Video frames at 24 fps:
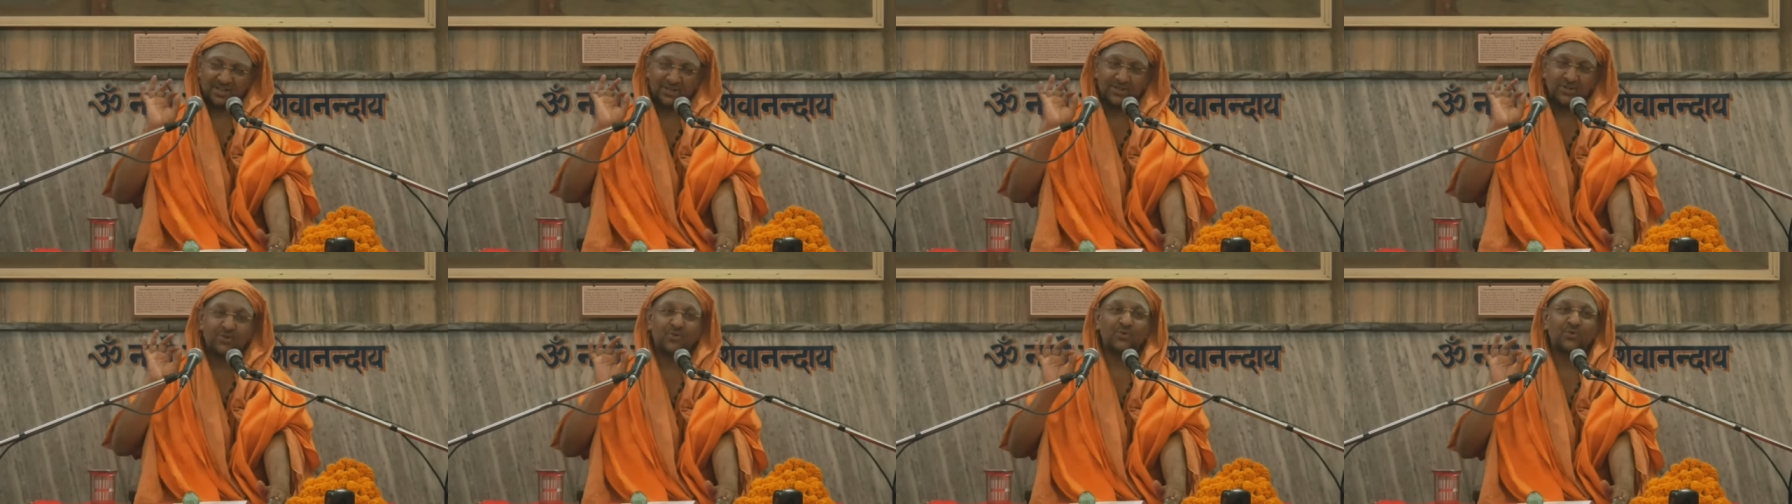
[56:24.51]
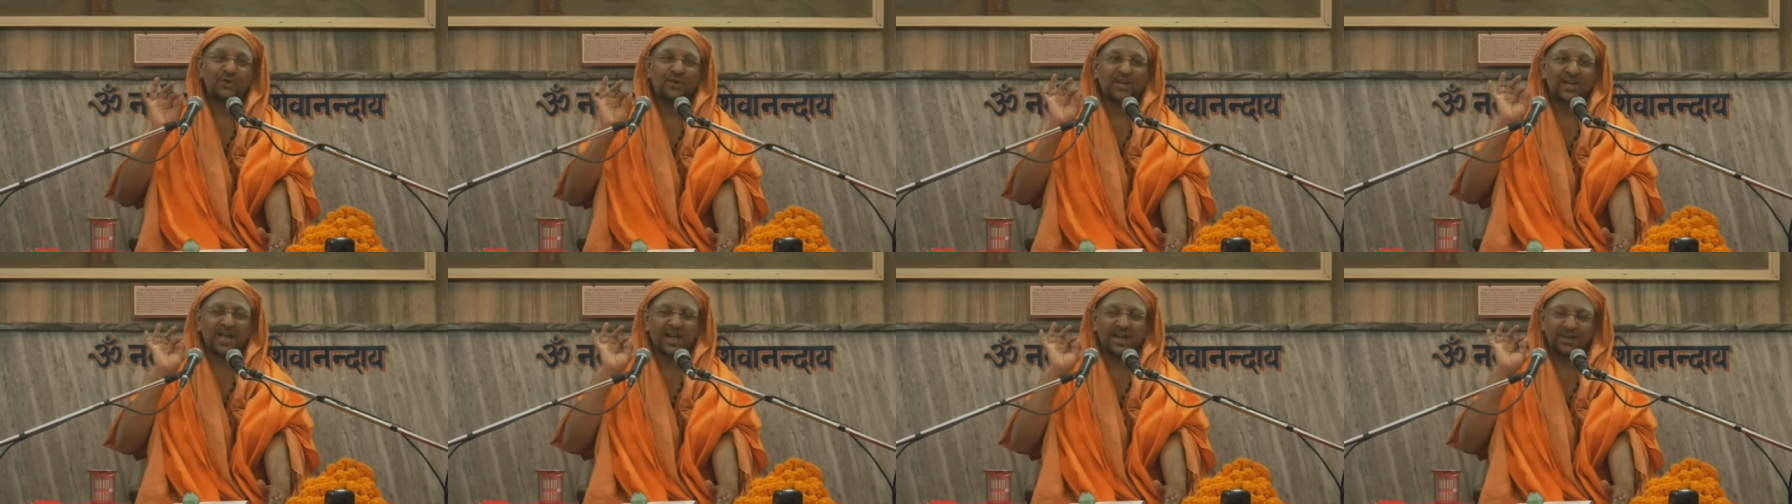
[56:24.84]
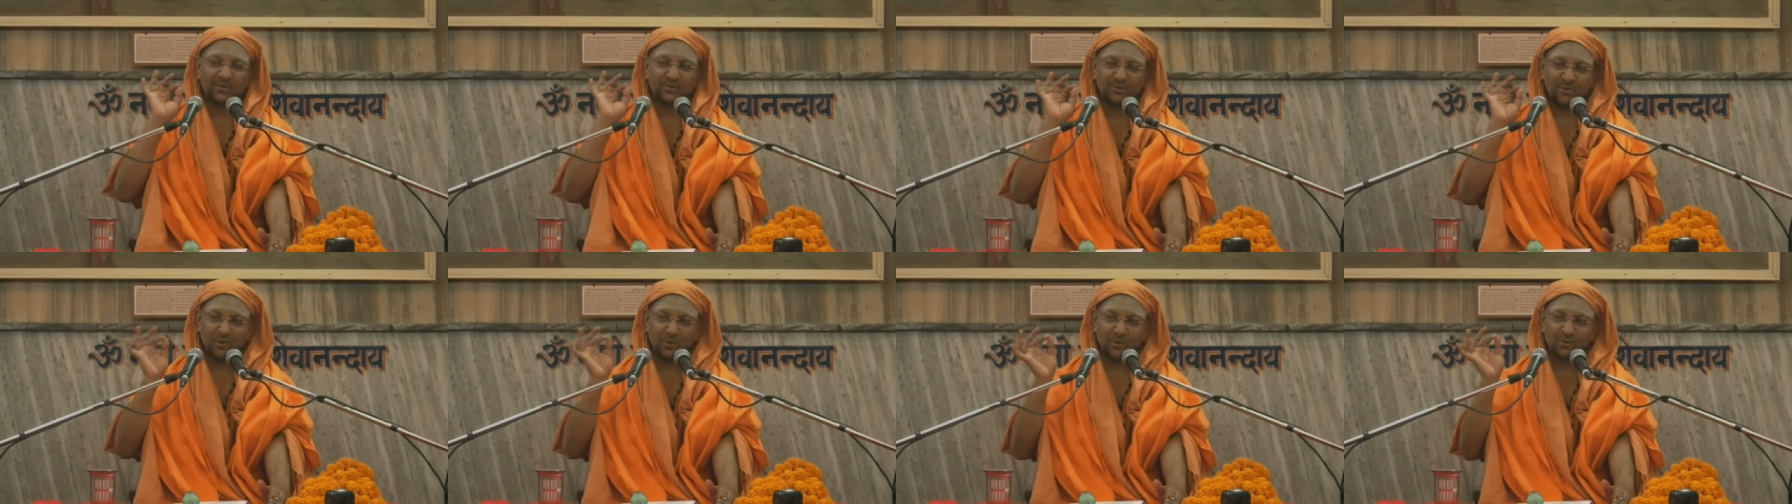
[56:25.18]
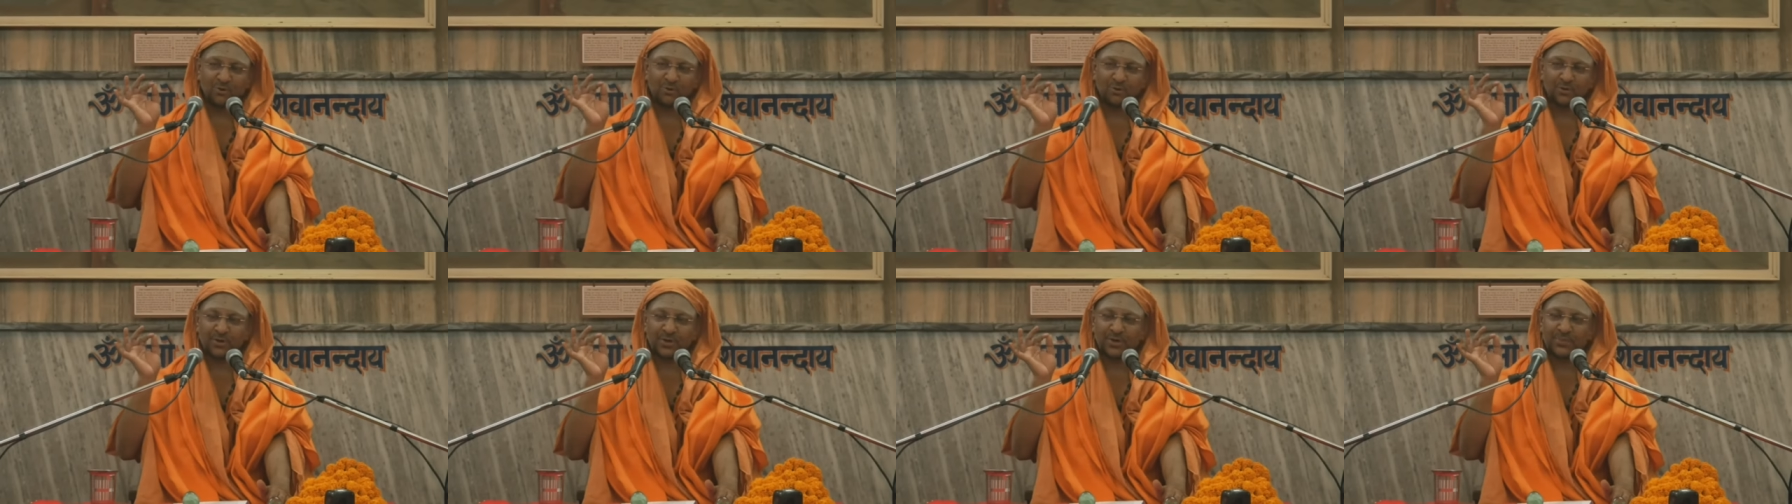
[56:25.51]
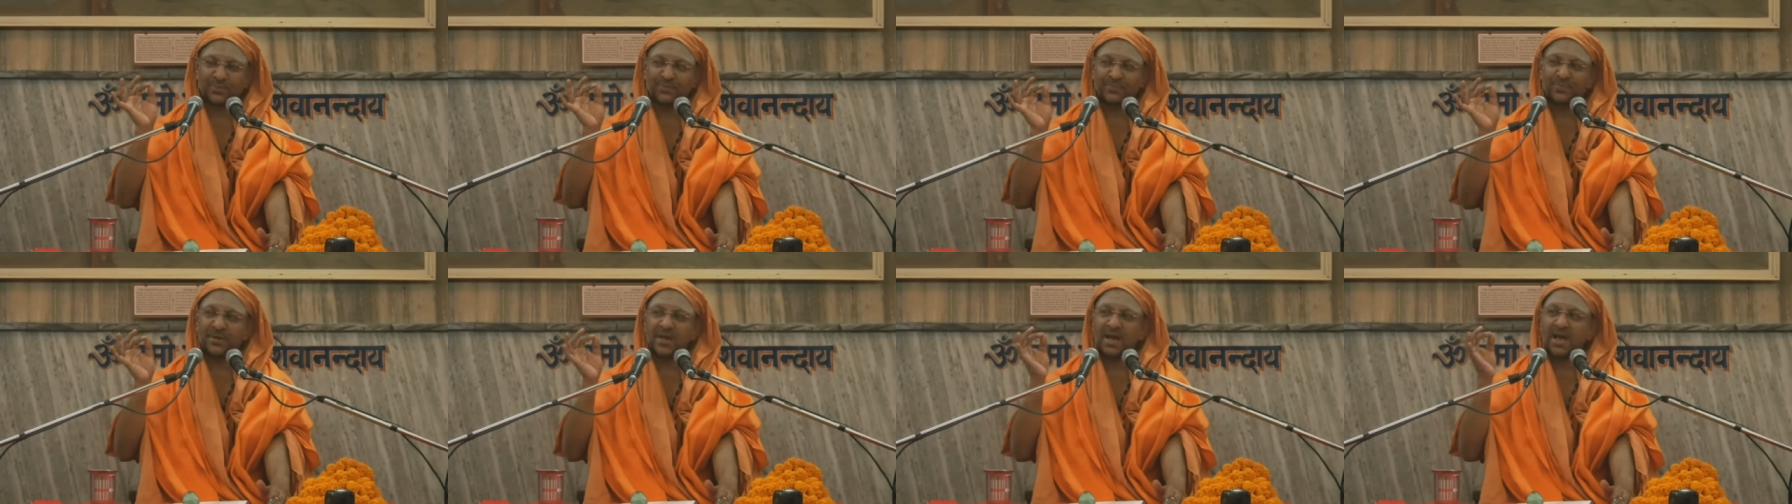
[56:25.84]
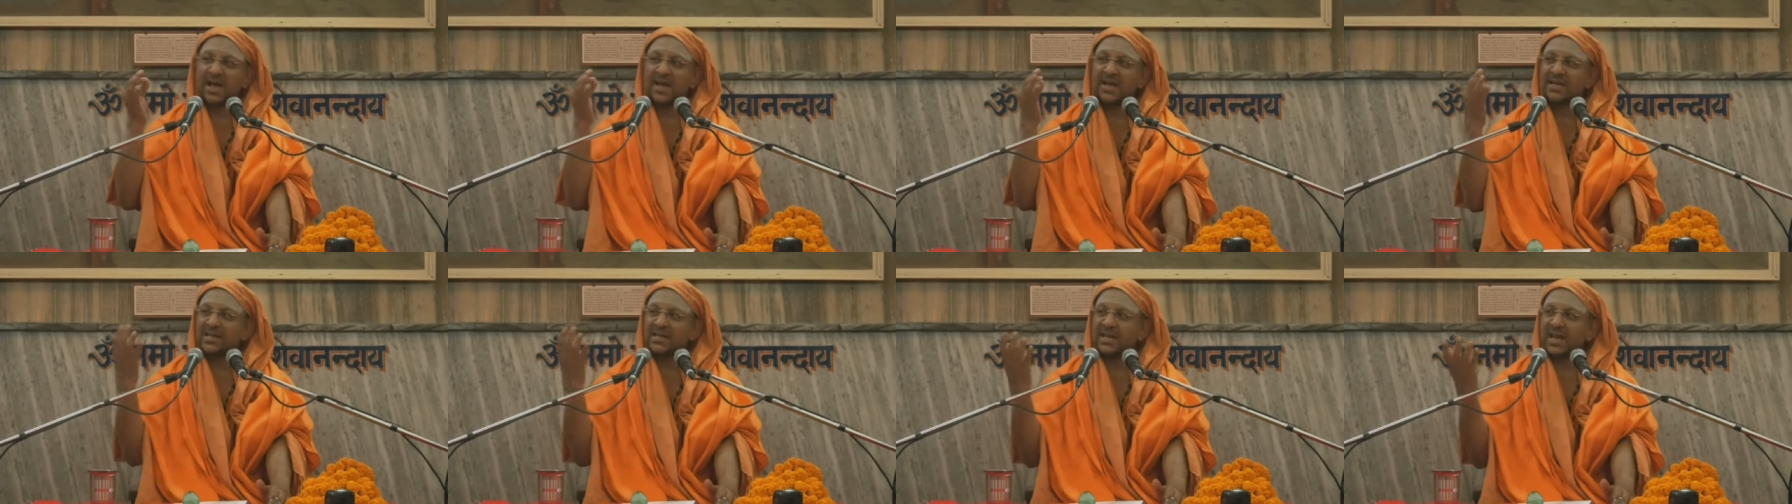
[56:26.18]
you can go to him
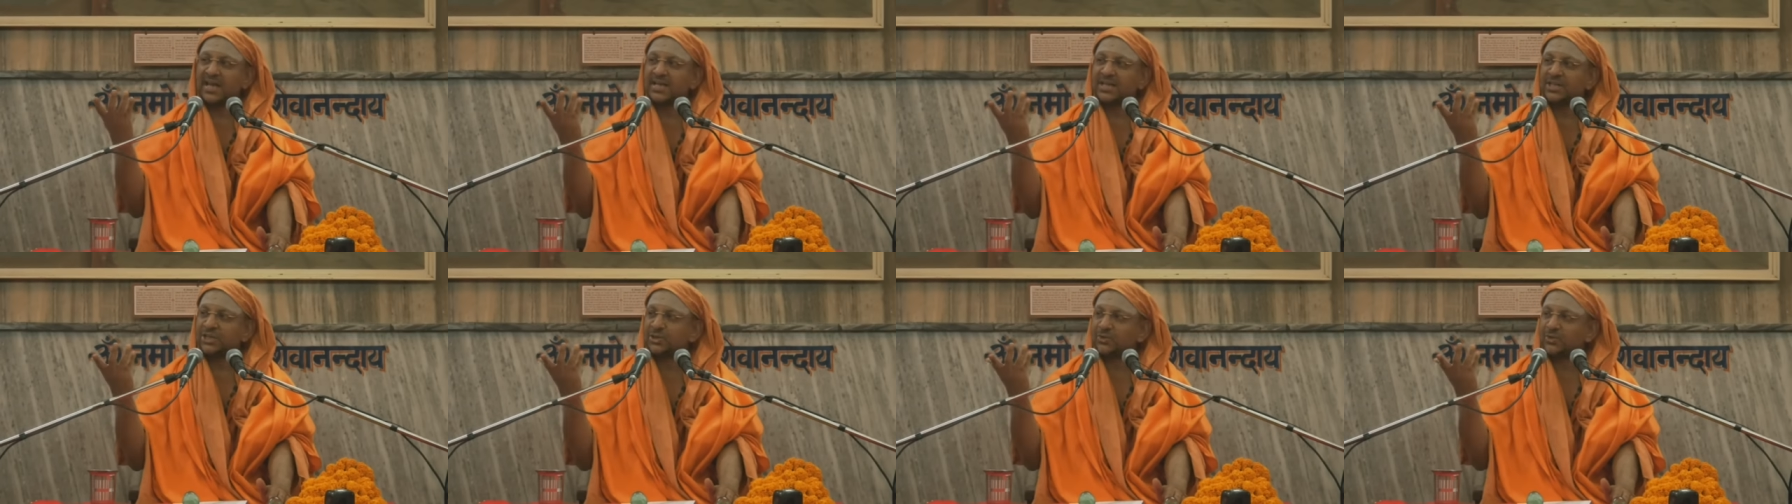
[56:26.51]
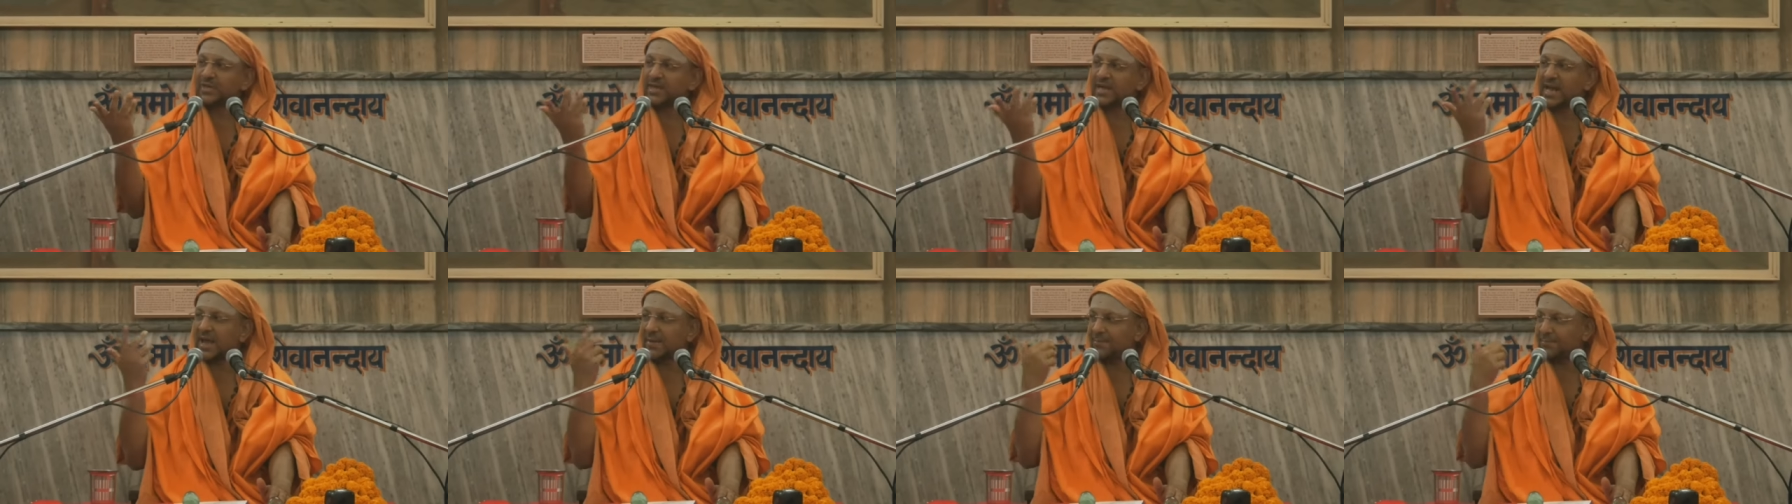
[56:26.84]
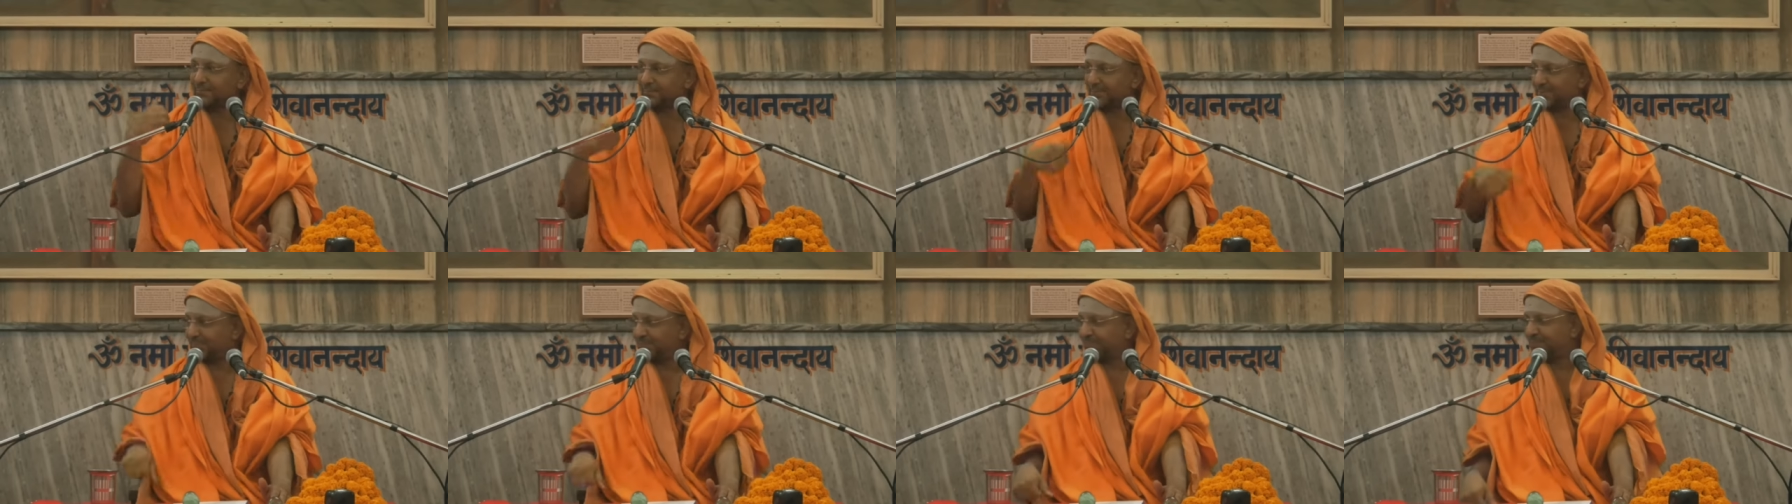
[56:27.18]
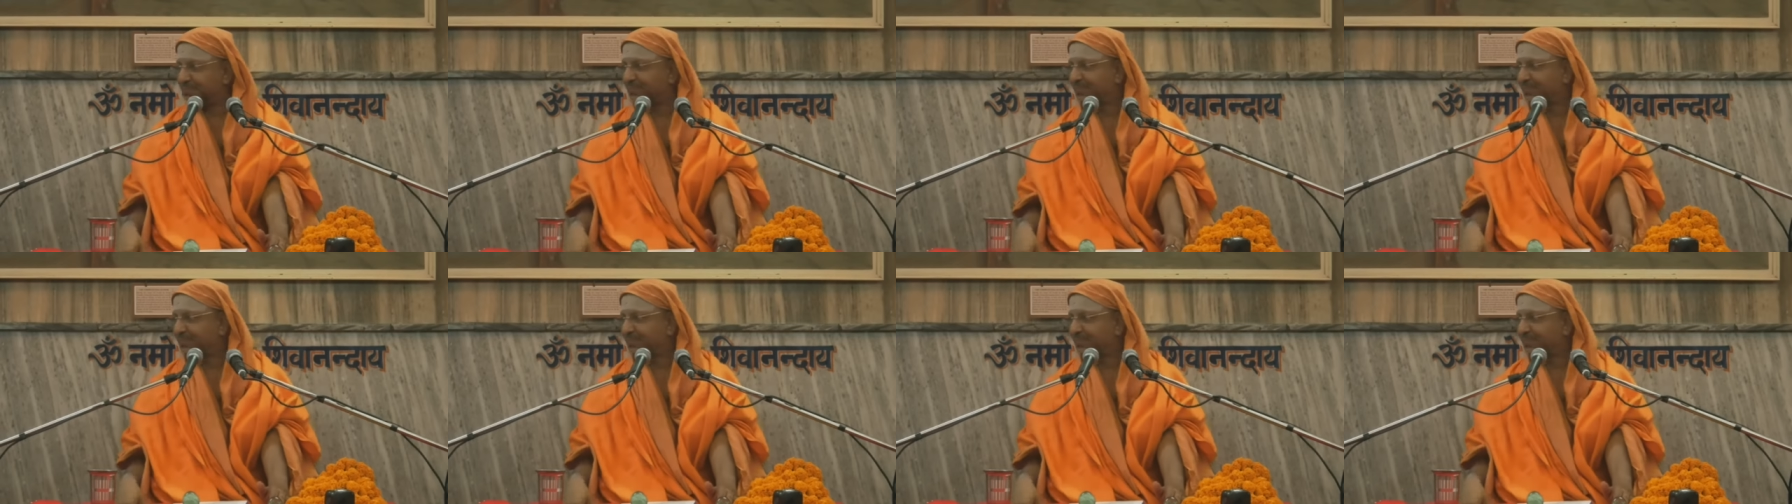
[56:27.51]
and light your lamp.